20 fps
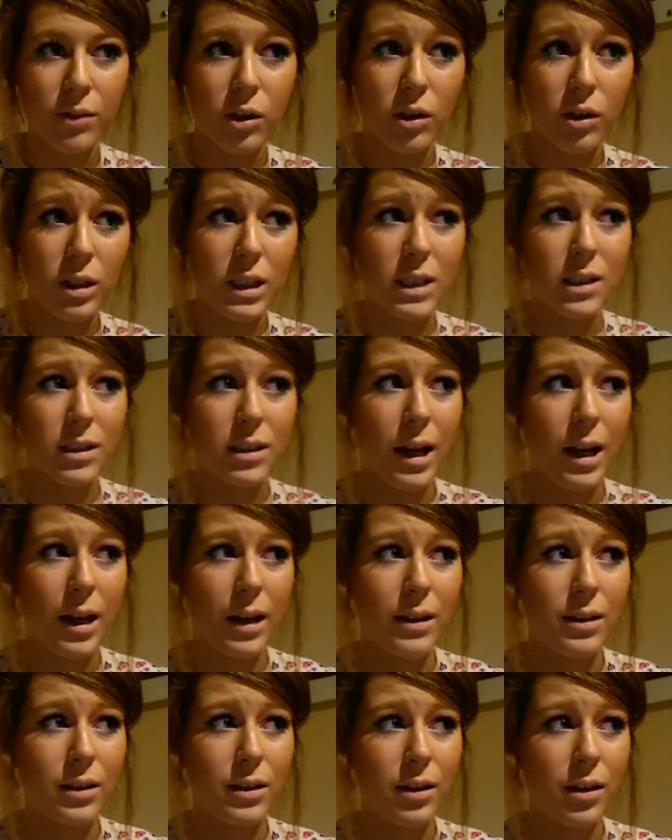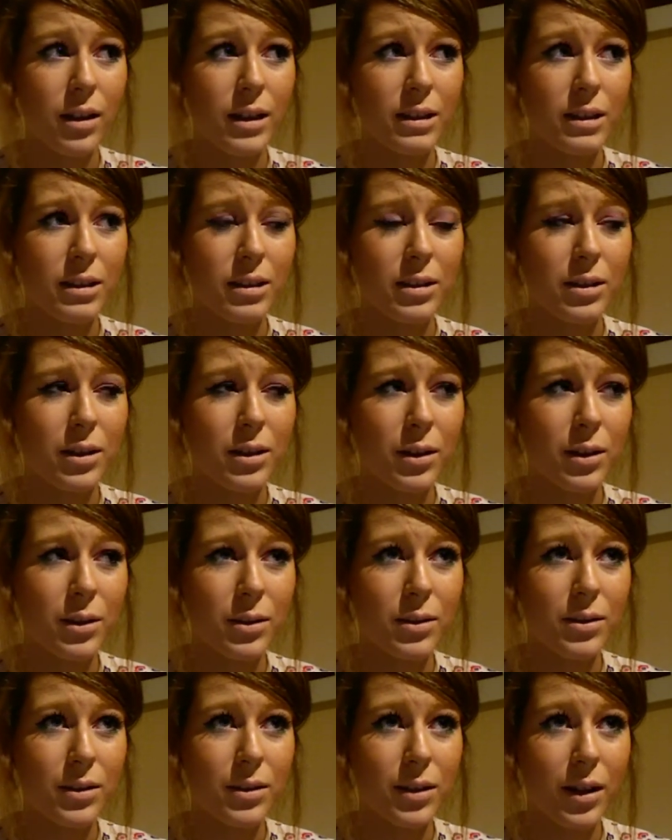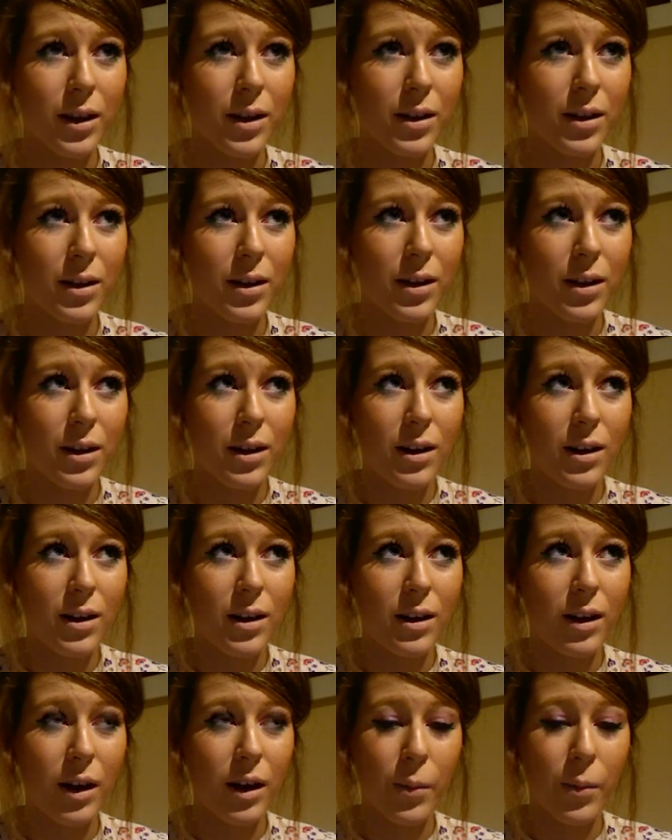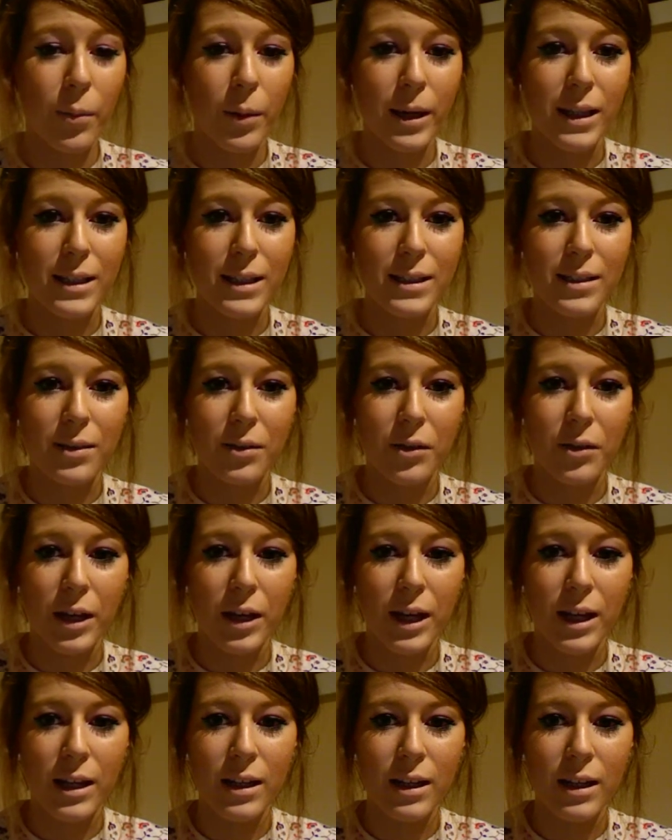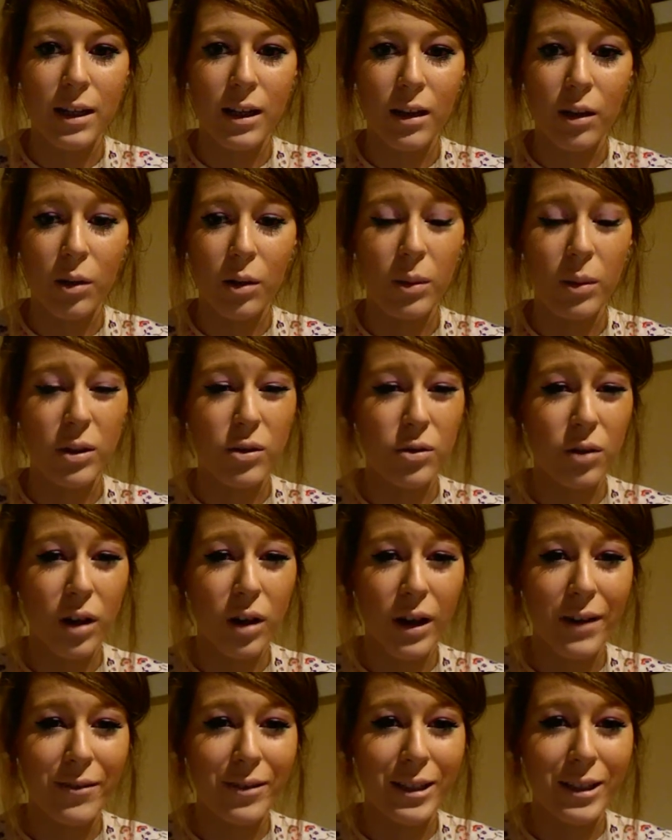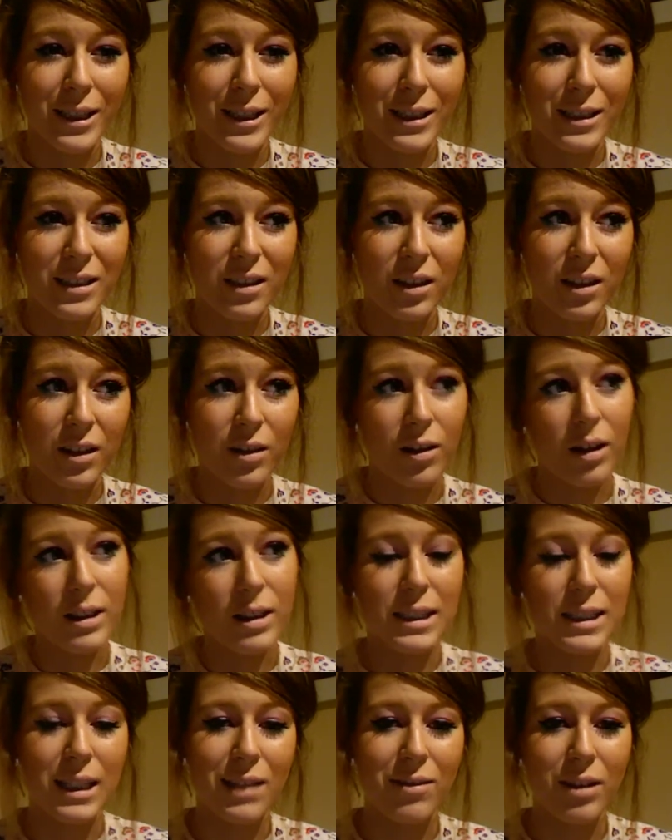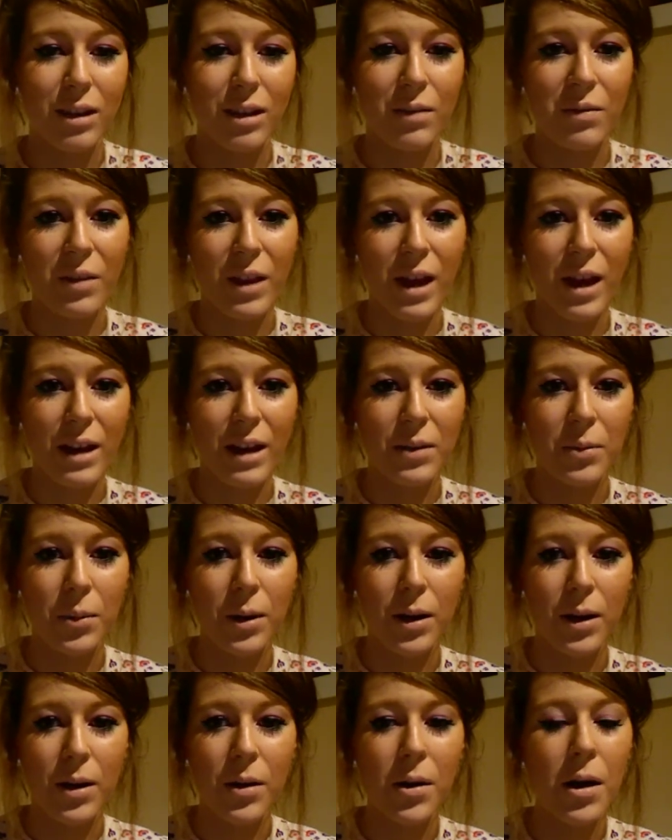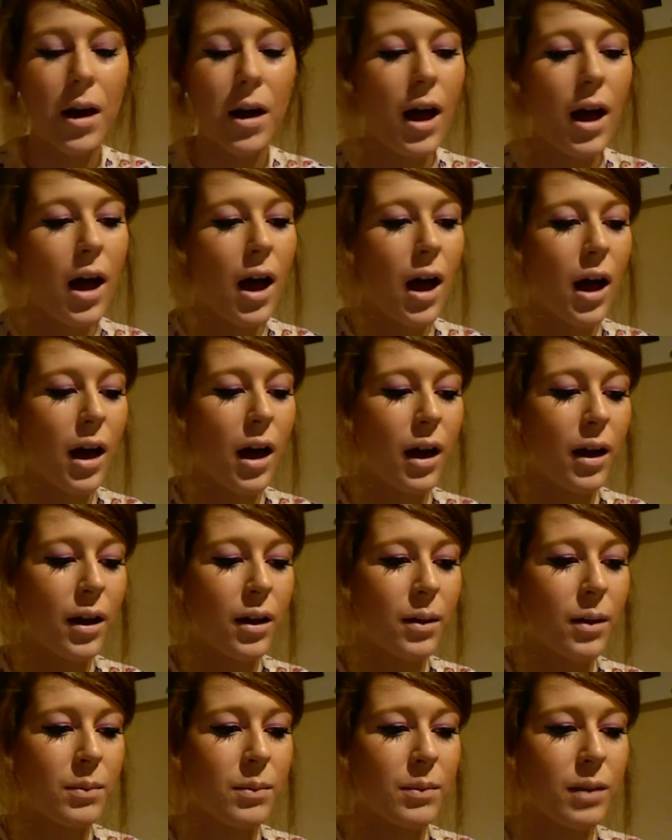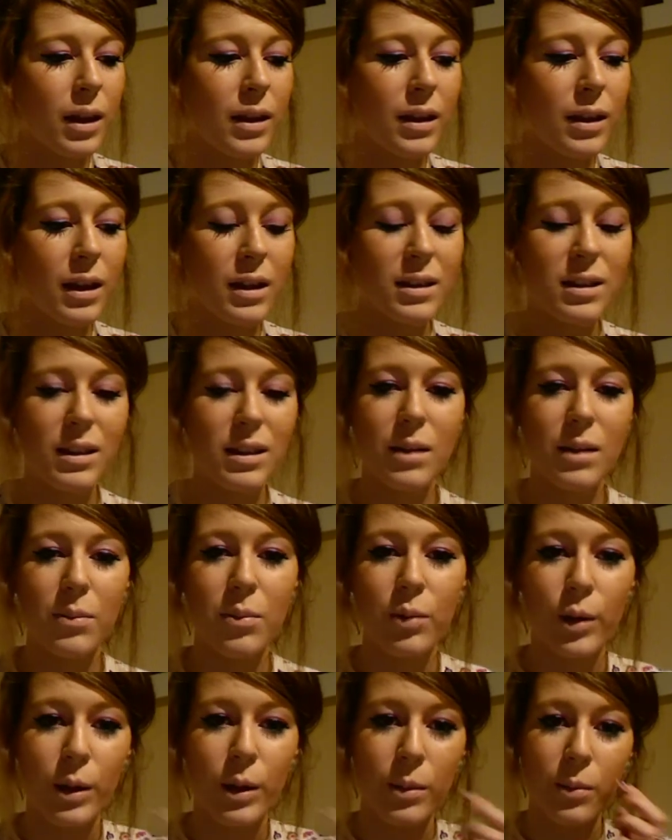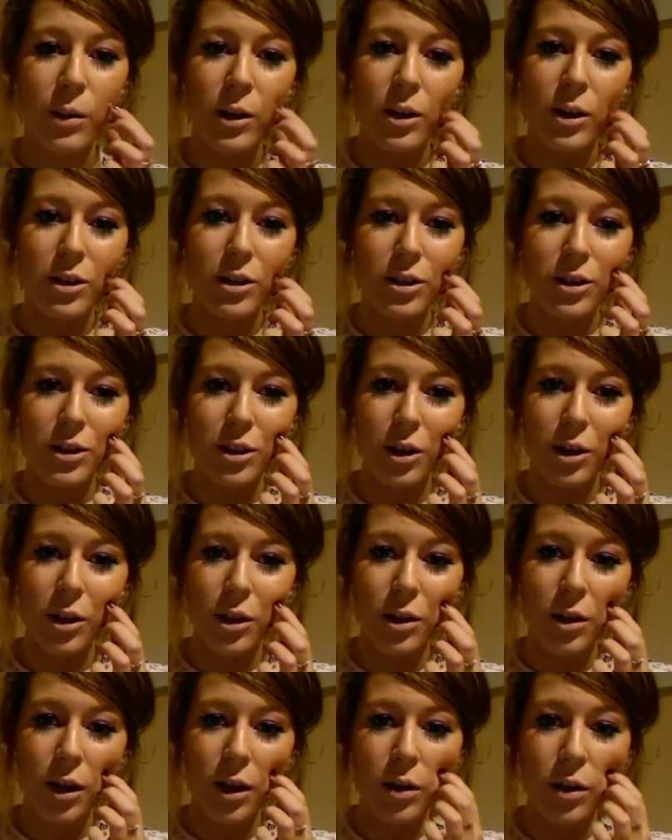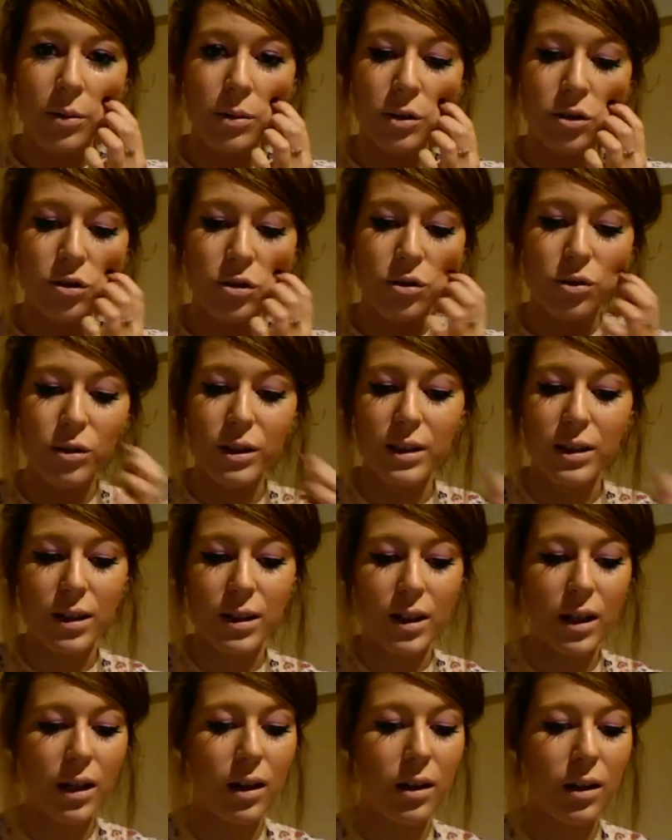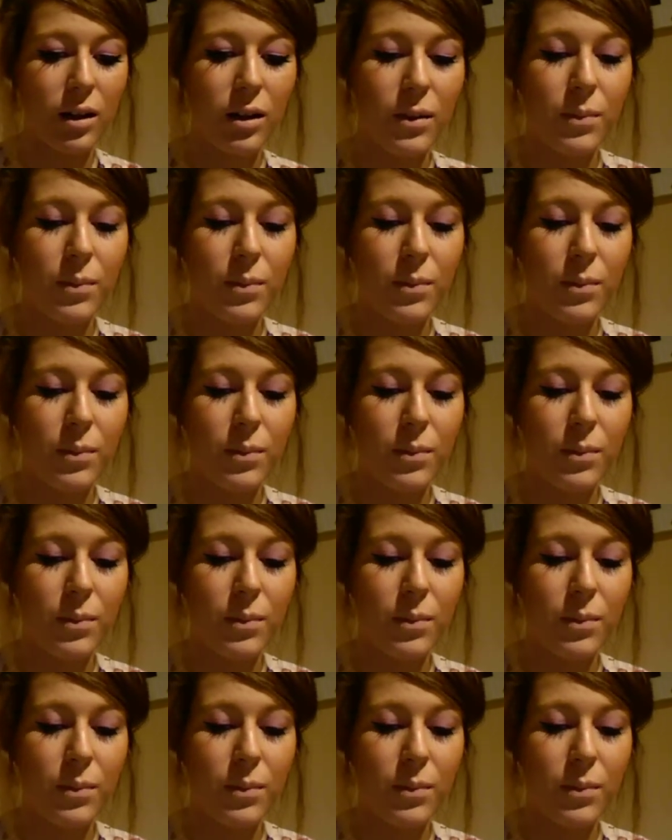College is starting soon, so kind of wait until then, and I got my driving, so kind of saving up for that as well. And that's it pretty much. So I hope you enjoyed that.